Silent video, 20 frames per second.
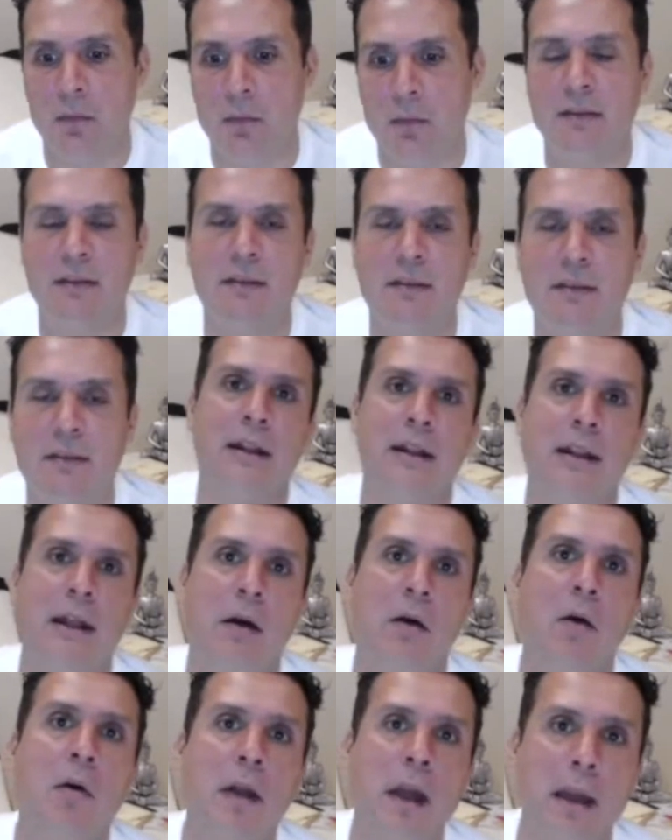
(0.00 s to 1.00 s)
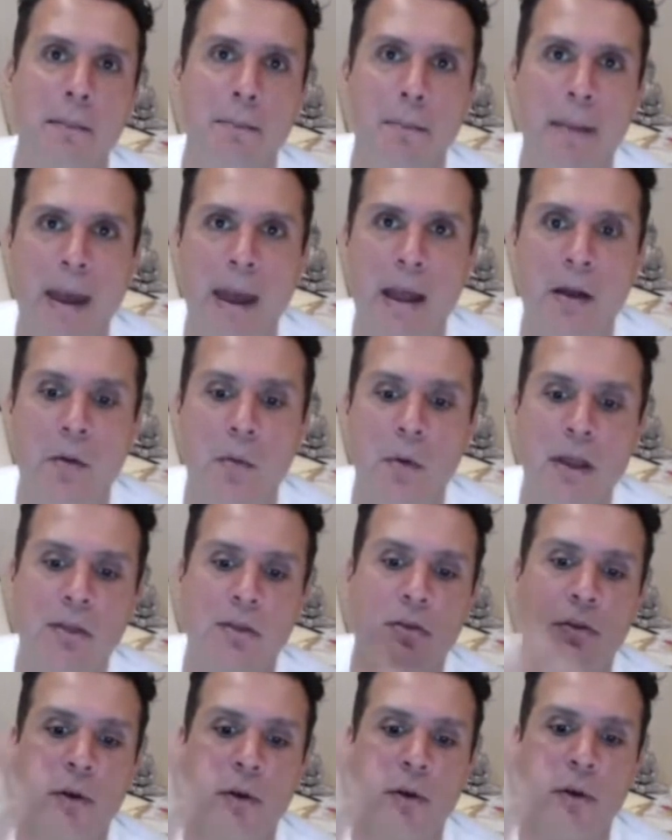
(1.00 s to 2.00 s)
we decided the whole campaign with
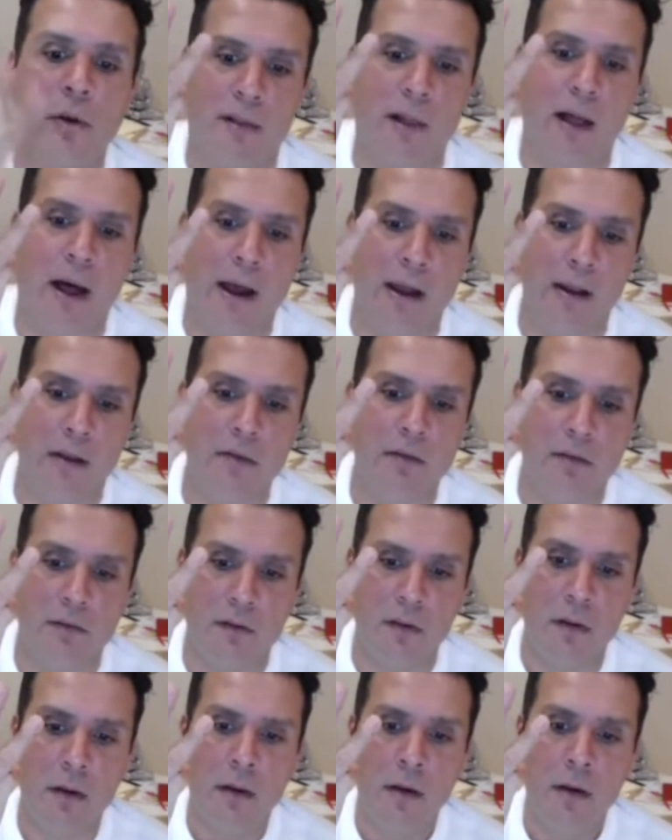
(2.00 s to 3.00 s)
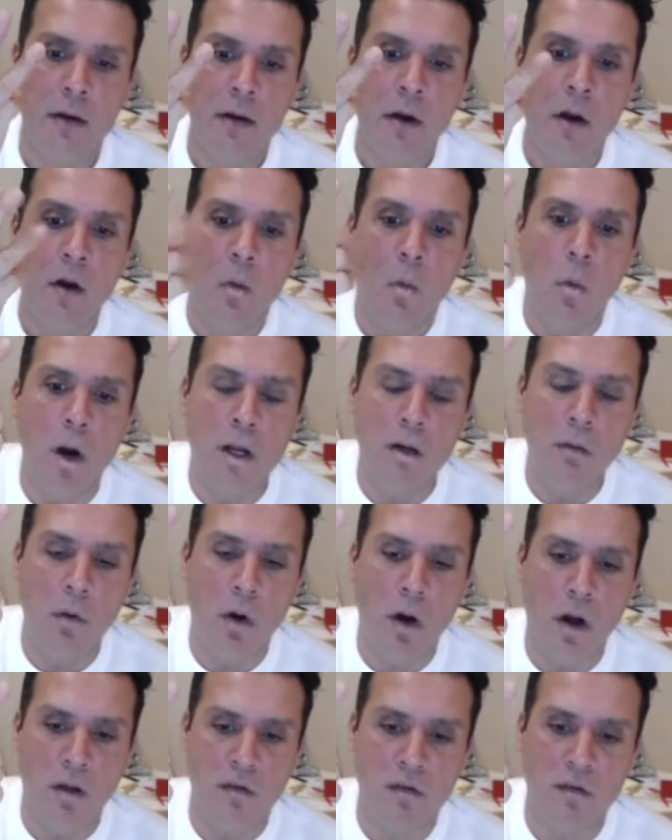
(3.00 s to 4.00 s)
three slides. One
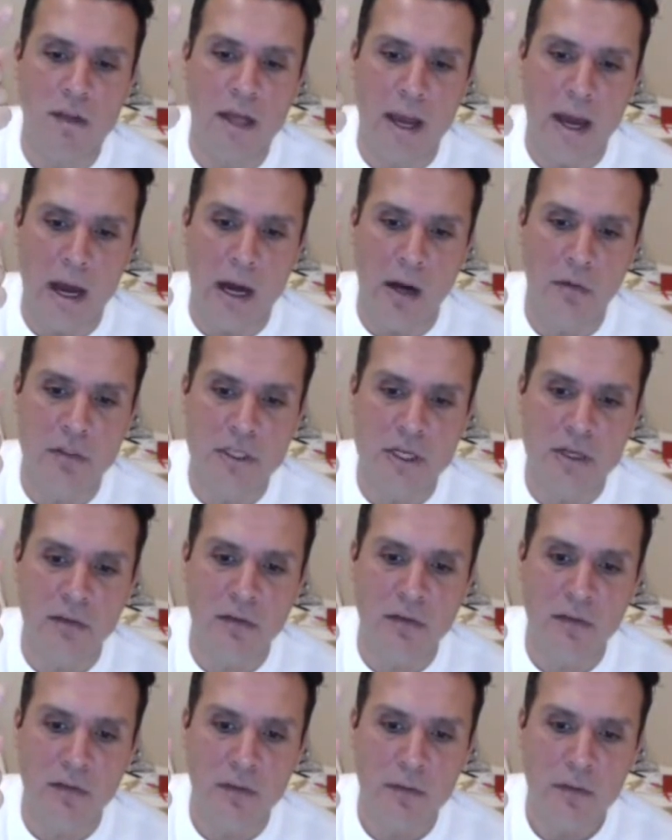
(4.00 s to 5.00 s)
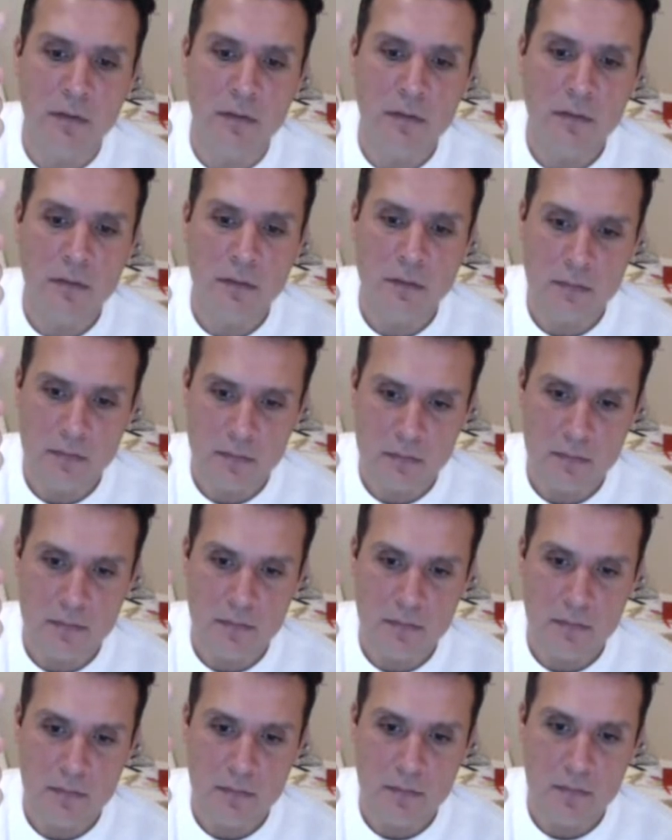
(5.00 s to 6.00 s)
was the audience.
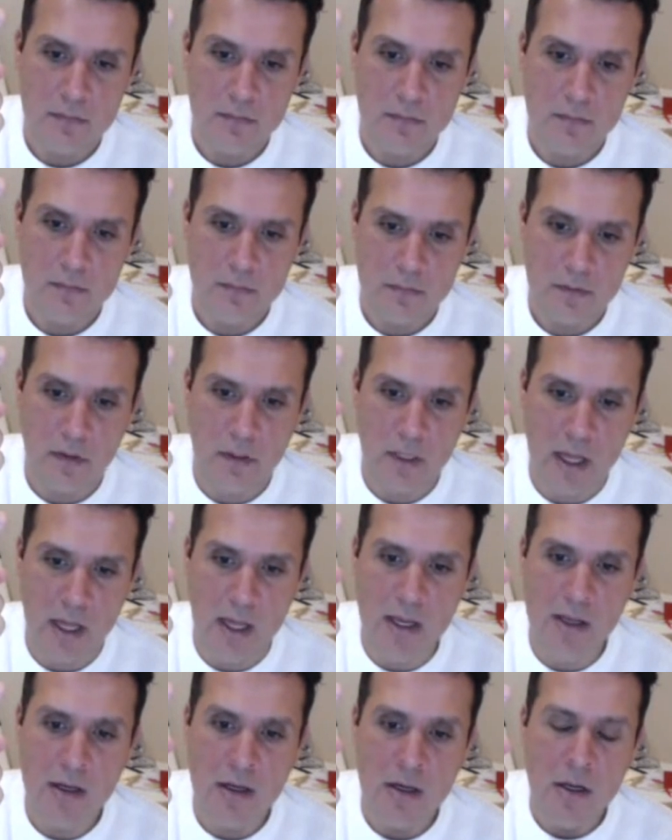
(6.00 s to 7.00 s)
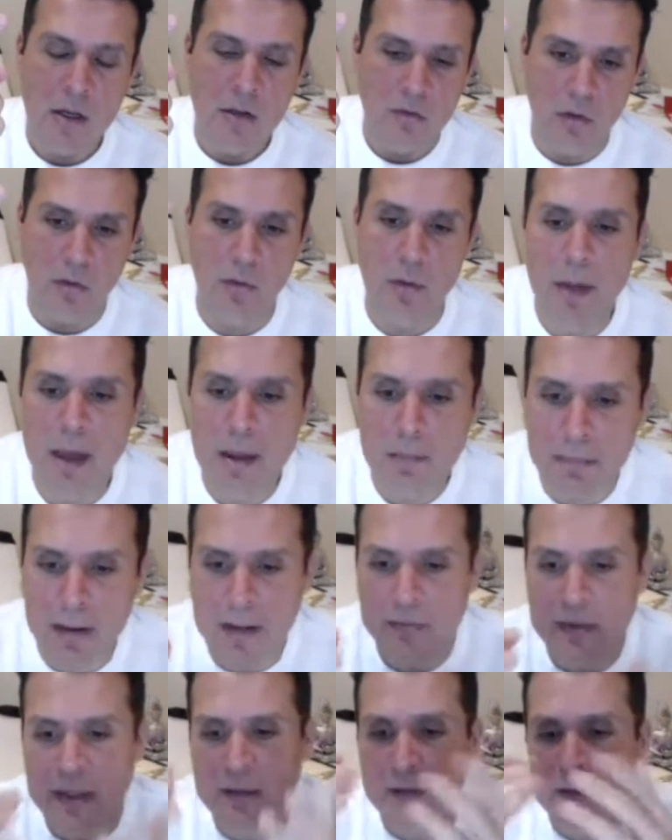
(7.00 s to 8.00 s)
Okay, so
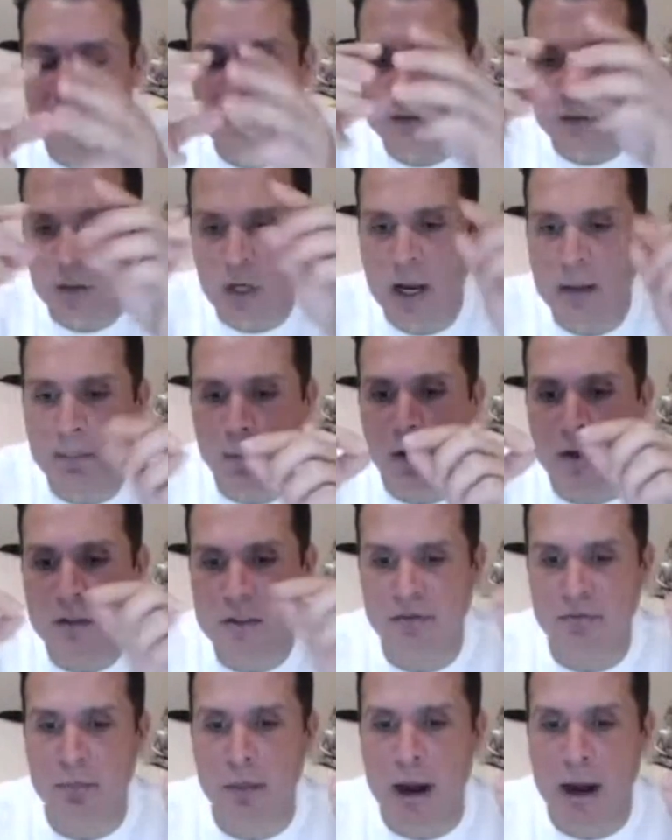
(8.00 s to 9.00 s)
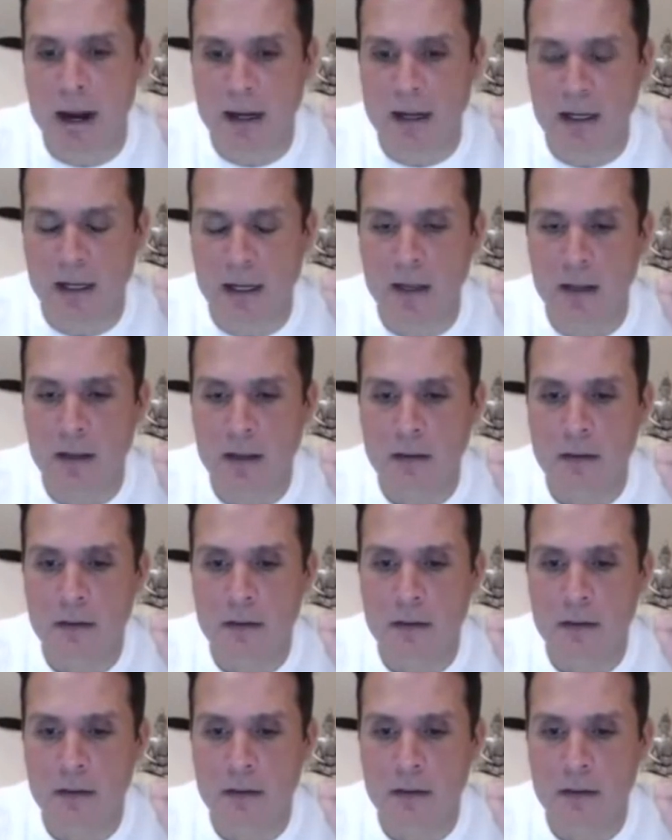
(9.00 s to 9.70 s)
remember the, the tripod of marketing.